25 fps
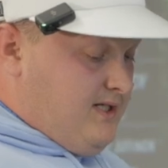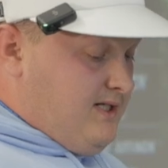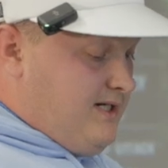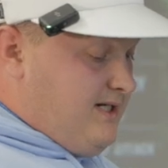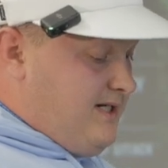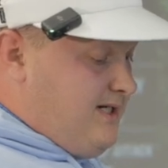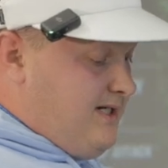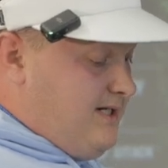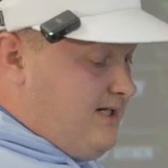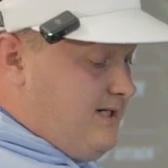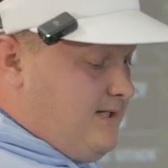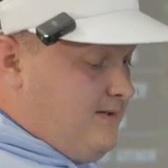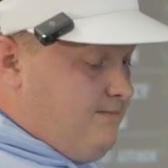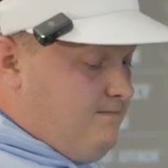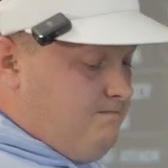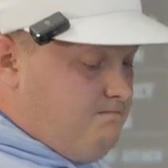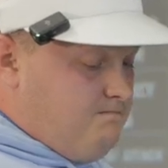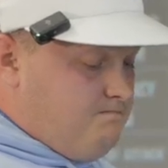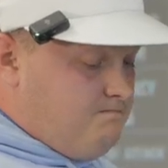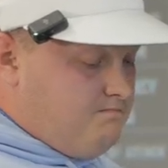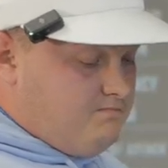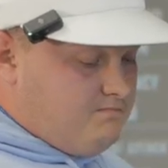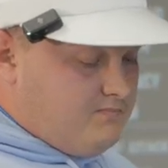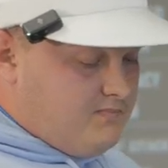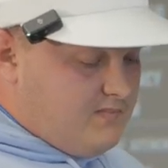
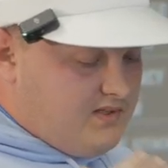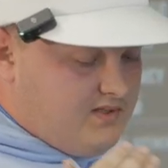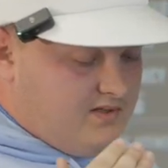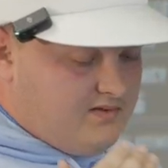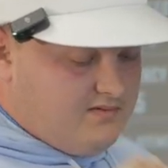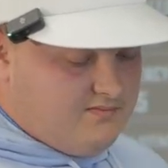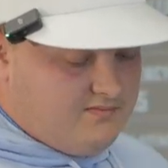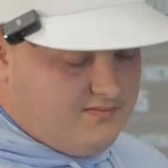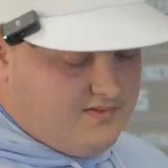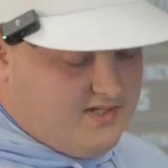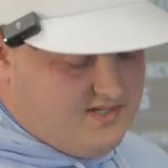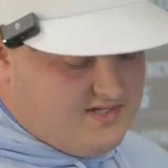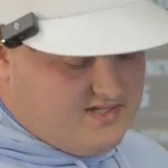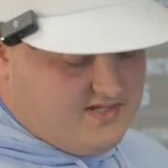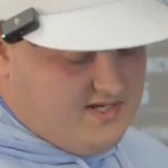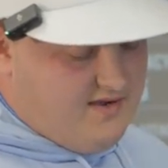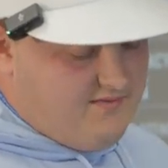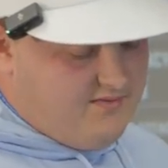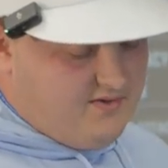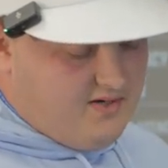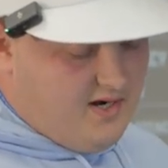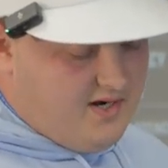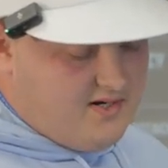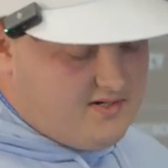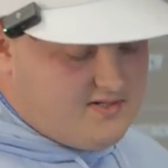The This
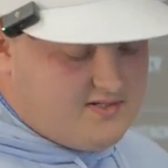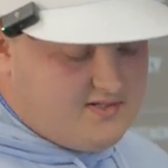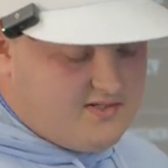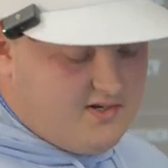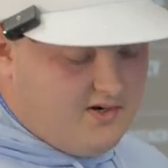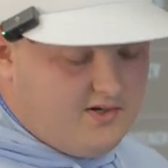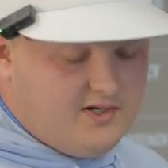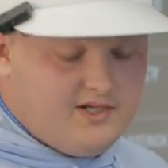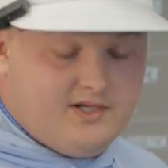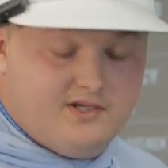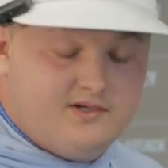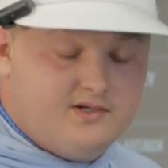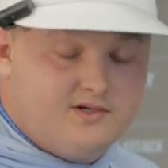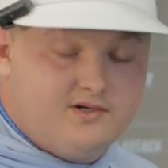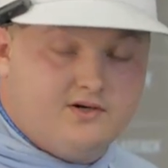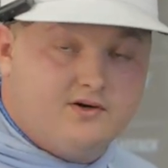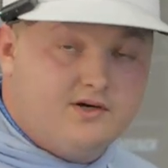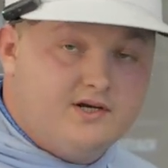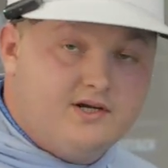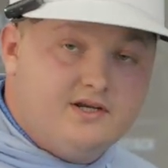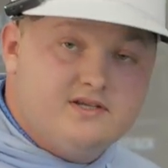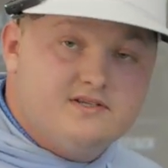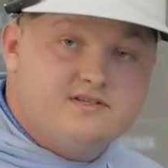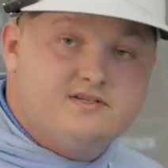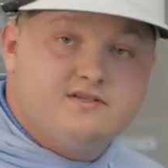7-iron's 30
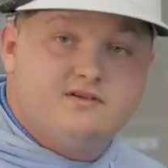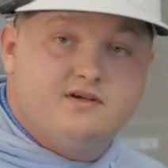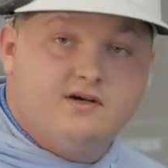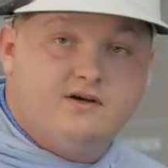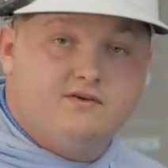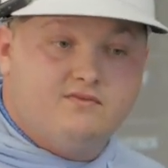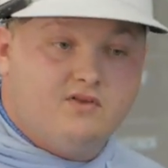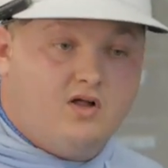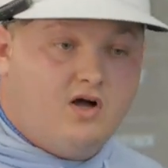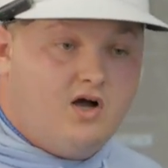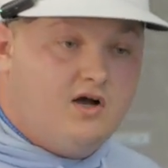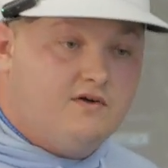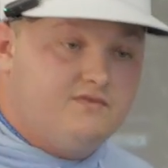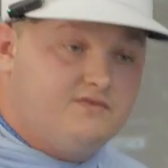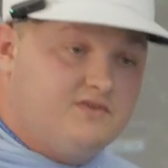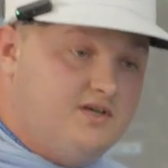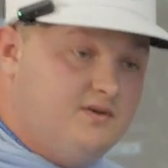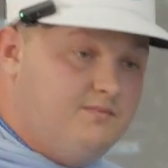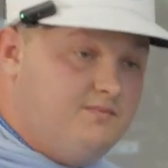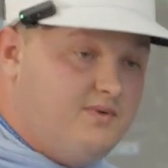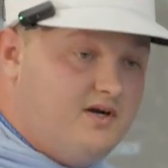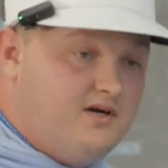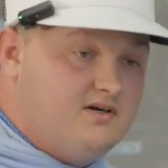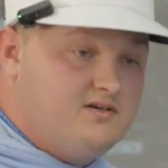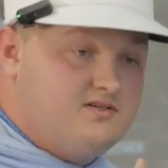degrees of loft
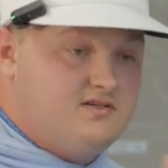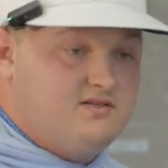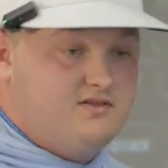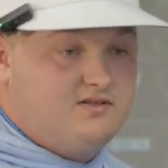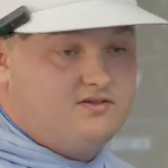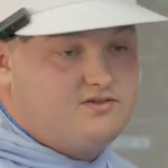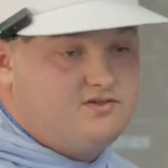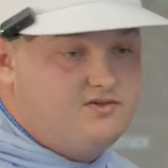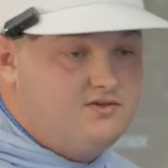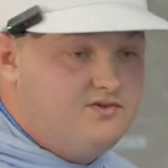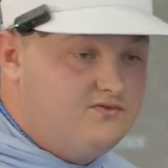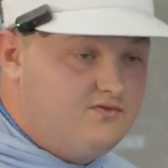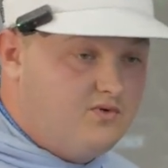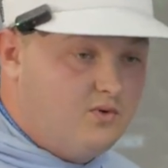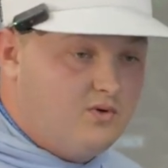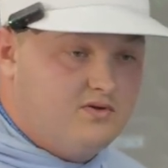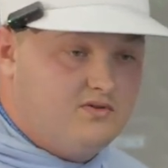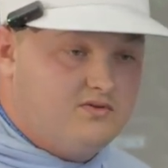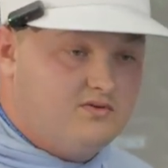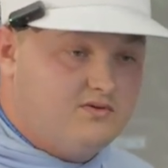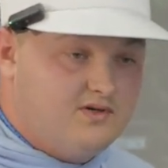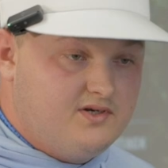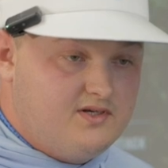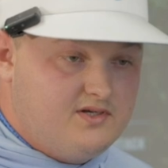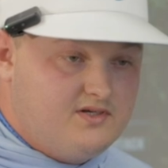compared to the
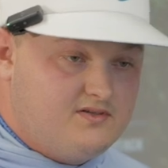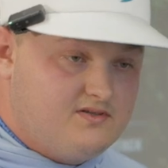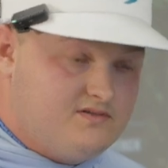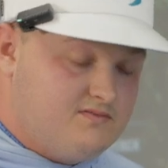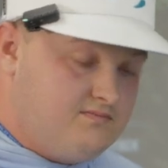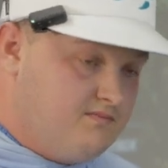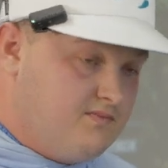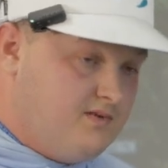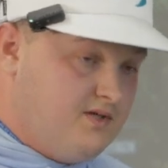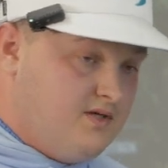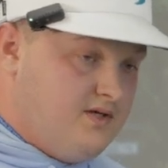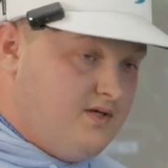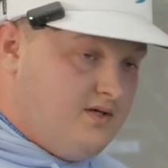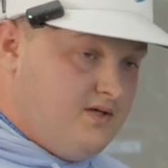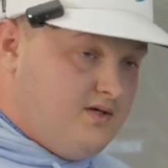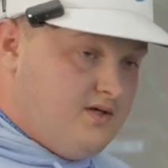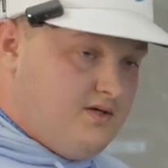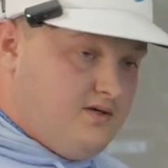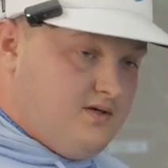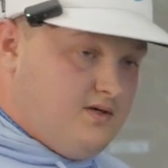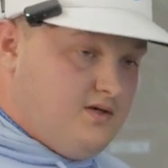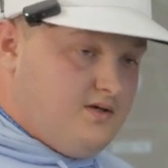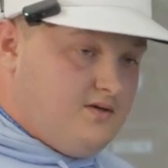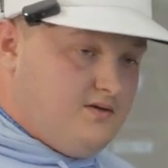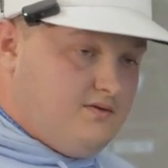243's
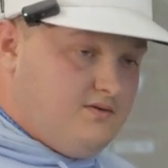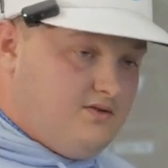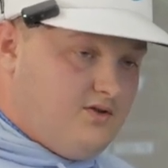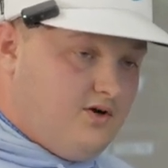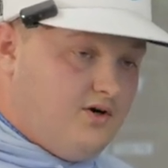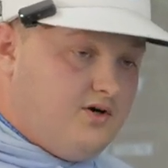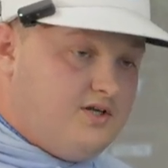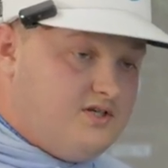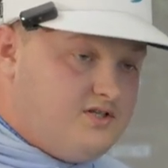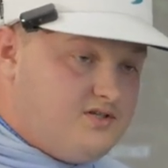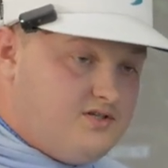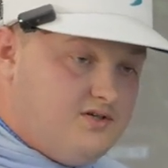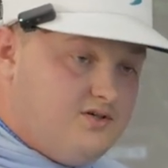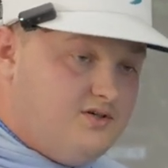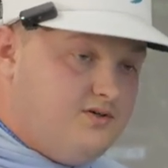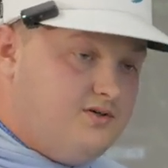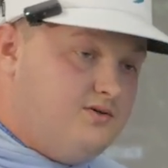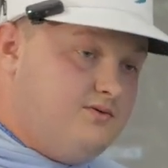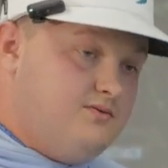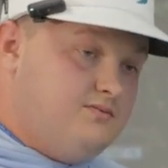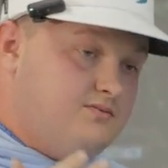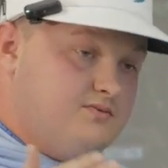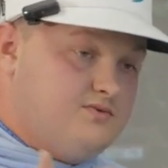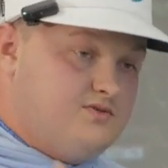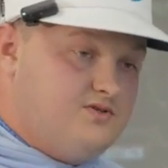
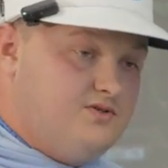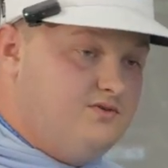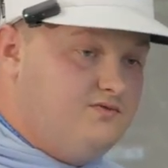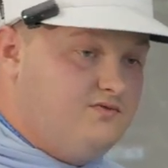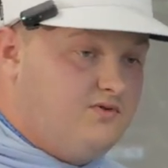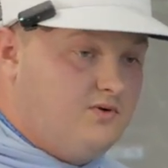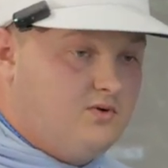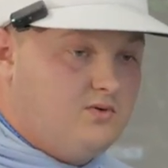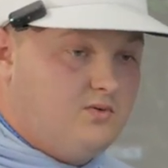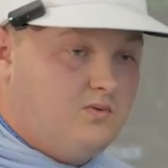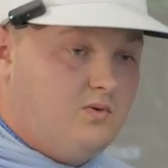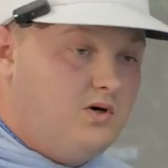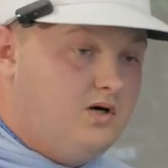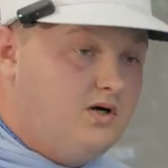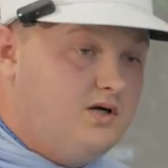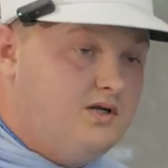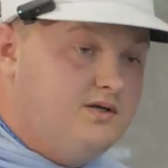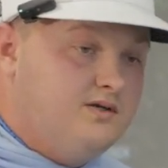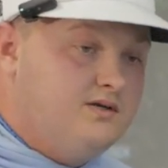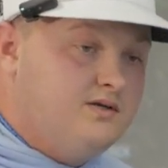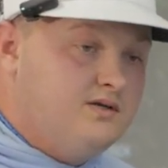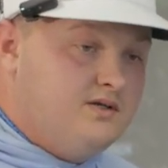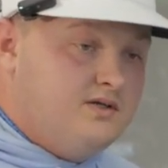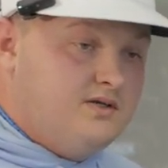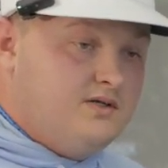32,
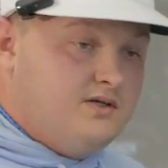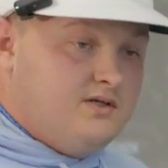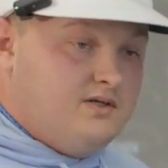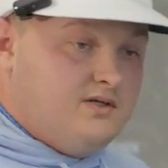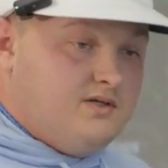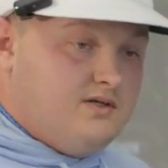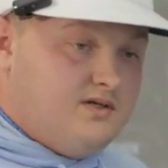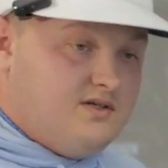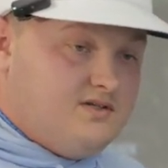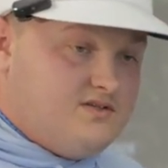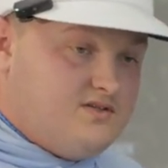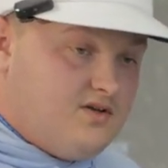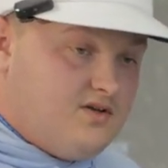241 is